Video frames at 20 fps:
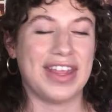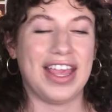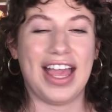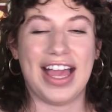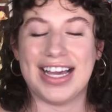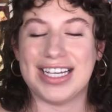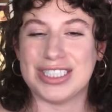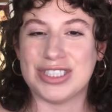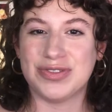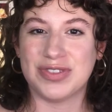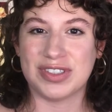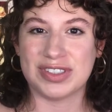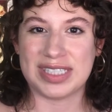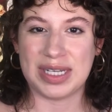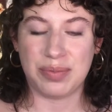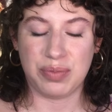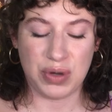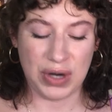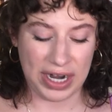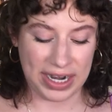As for
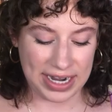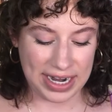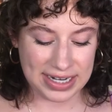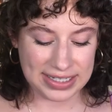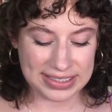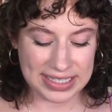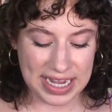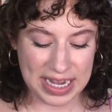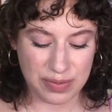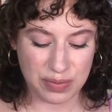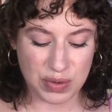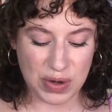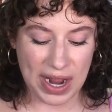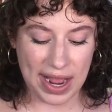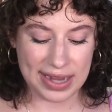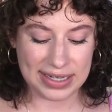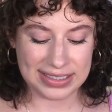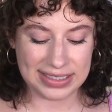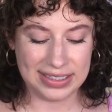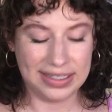lip products, I
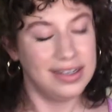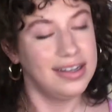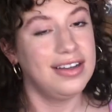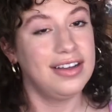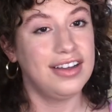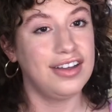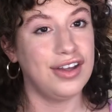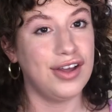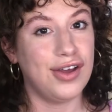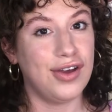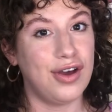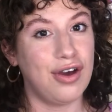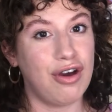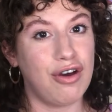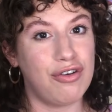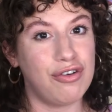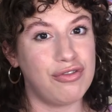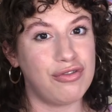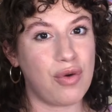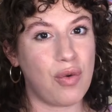brought
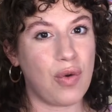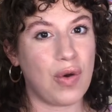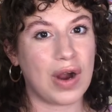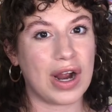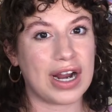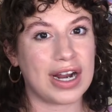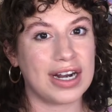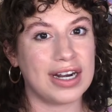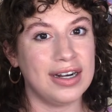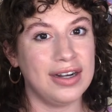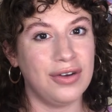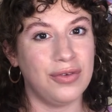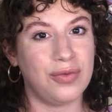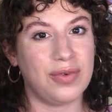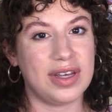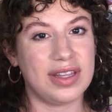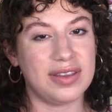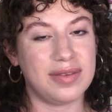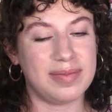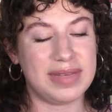4
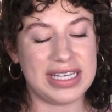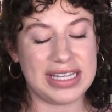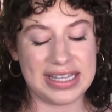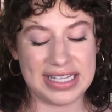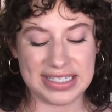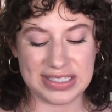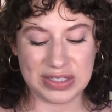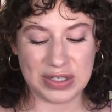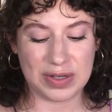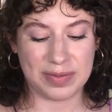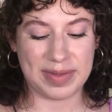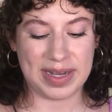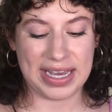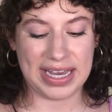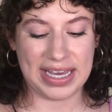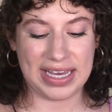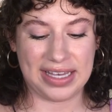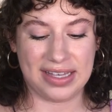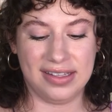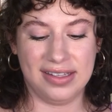with me. These are
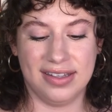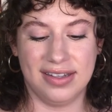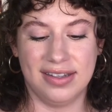my